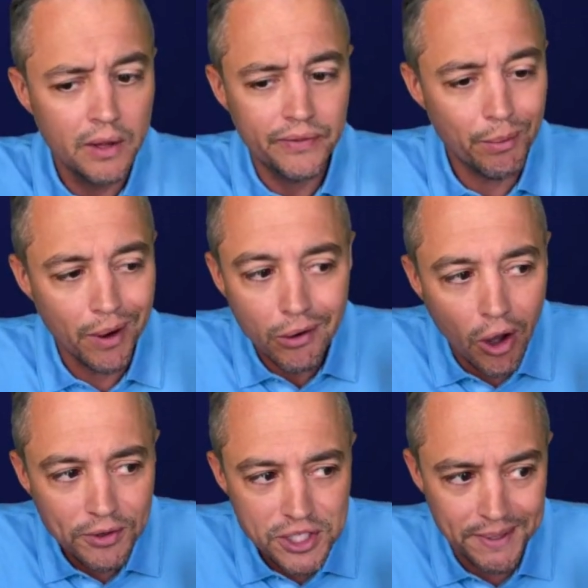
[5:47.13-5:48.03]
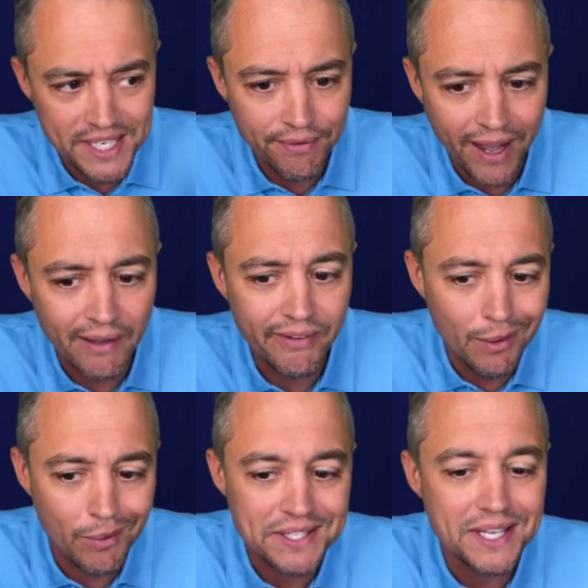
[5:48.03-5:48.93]
They weren't called GPT-5.
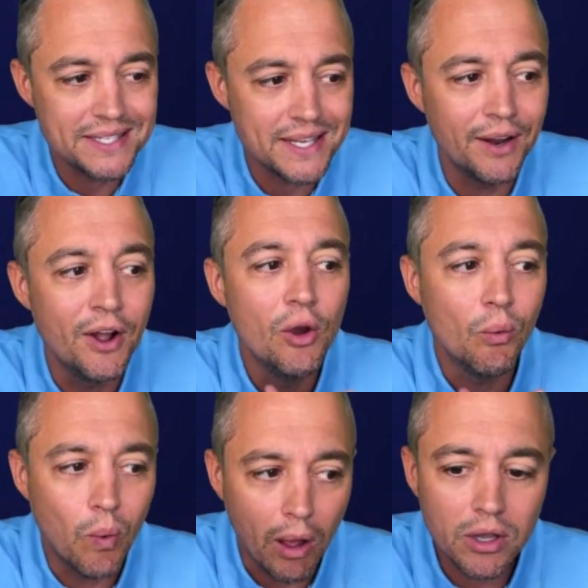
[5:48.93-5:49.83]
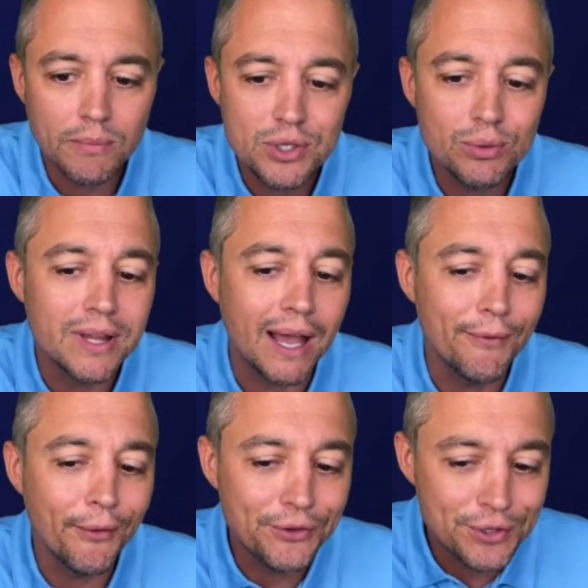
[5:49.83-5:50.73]
Anyways, he said, welcome to
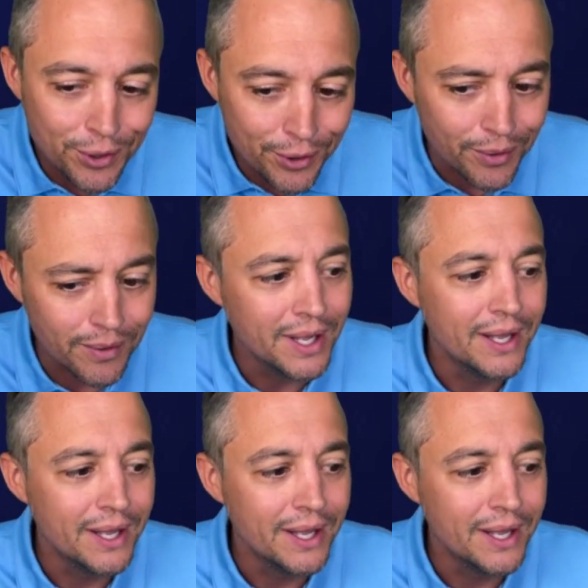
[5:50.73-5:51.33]
level two.